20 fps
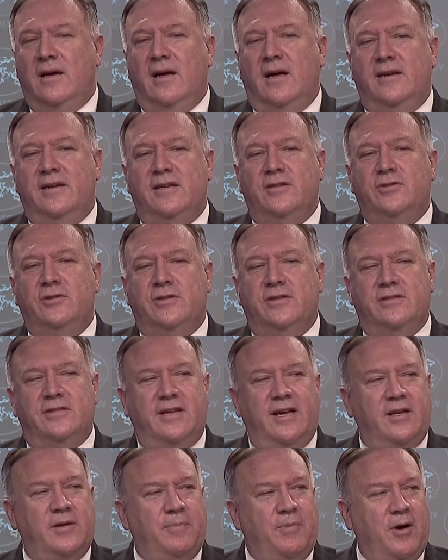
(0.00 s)
Additionally,
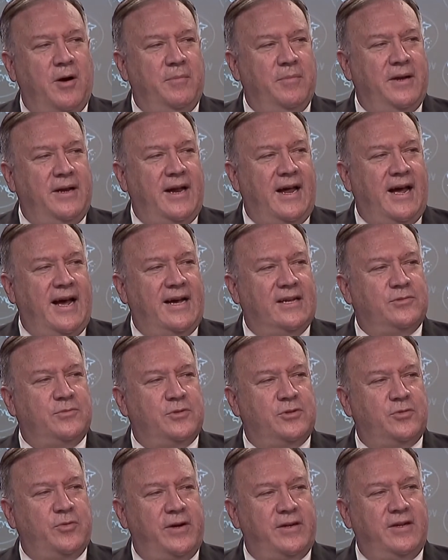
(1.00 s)
State Department has
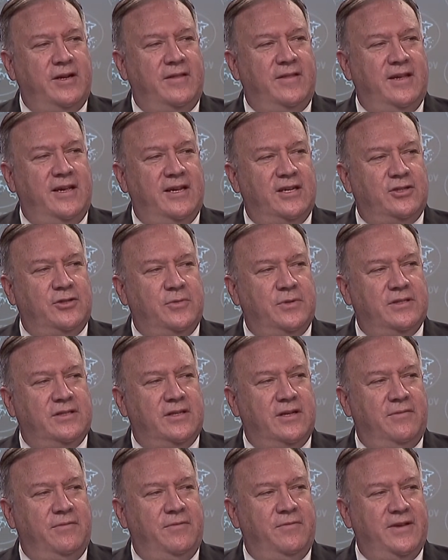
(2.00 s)
restricted the issuance
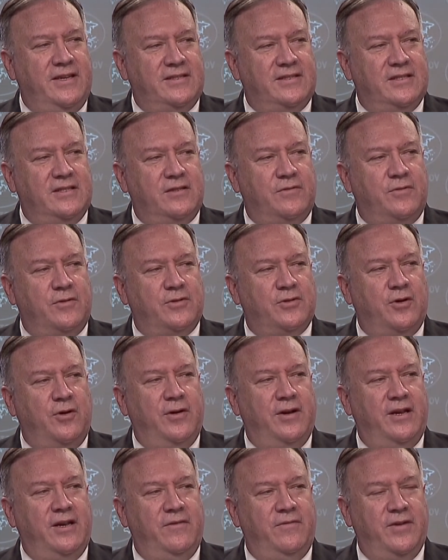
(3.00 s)
of visas for
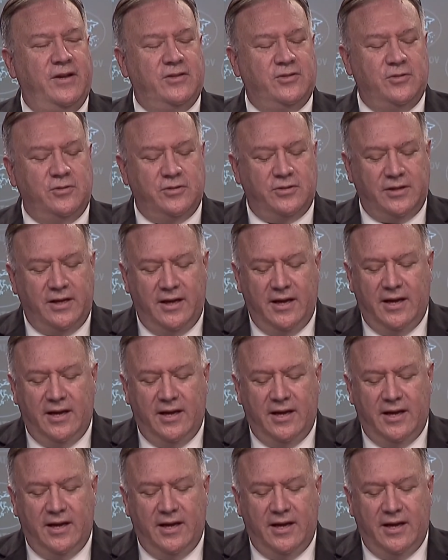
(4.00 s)
certain individuals